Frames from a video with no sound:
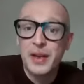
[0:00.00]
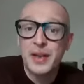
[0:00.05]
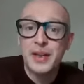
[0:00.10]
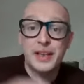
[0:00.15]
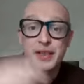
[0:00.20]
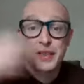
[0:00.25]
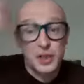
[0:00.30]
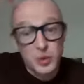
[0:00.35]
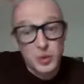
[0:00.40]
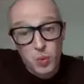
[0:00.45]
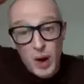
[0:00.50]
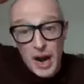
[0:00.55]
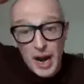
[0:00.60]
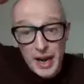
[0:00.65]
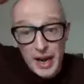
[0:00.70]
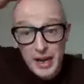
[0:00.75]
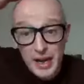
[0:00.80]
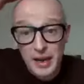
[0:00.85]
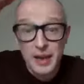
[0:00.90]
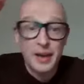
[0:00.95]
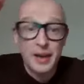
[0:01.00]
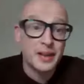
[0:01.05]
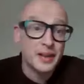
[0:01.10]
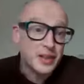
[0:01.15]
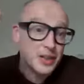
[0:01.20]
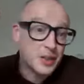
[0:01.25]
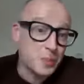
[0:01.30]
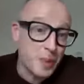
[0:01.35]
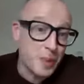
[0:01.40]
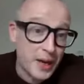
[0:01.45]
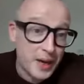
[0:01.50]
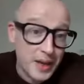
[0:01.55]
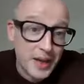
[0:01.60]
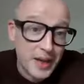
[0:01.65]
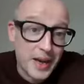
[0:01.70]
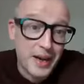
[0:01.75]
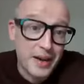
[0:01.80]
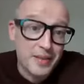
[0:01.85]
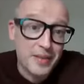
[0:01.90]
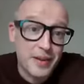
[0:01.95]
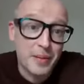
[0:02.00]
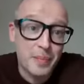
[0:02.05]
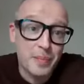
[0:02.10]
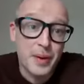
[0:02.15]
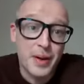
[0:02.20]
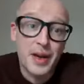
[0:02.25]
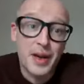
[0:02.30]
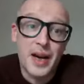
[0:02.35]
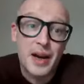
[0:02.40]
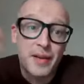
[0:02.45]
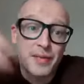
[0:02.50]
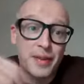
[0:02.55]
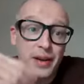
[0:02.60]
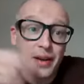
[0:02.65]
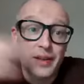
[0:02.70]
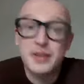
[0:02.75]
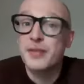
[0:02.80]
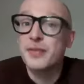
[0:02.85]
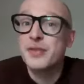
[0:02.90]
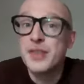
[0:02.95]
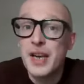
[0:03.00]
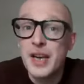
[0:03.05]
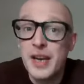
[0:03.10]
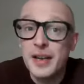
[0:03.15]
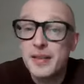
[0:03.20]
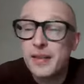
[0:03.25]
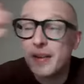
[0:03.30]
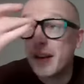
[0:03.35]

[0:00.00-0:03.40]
This is why the spirit character at Bunnahabhain, as I said,